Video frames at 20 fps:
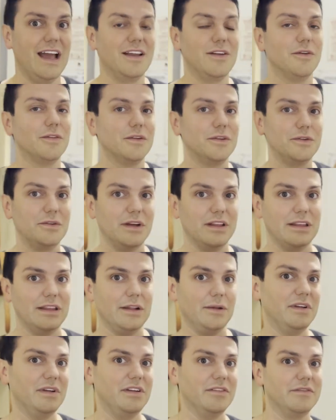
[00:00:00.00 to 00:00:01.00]
I know they're doing a
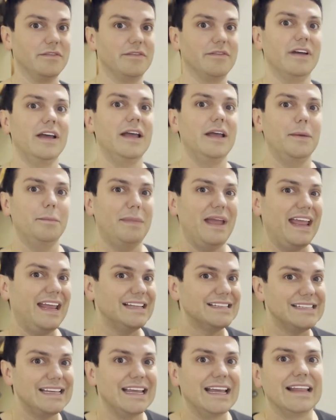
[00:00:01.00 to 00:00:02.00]
little bit of
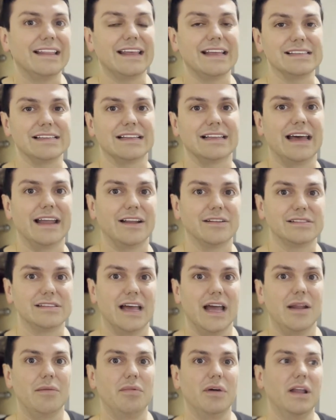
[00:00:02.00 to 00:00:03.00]
painting and things like that
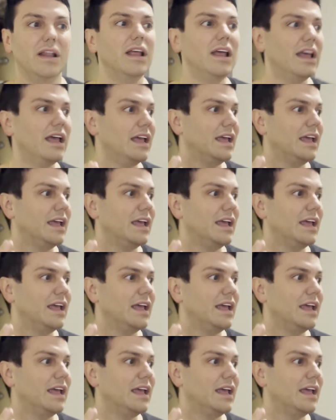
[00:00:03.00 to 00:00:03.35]
outside, but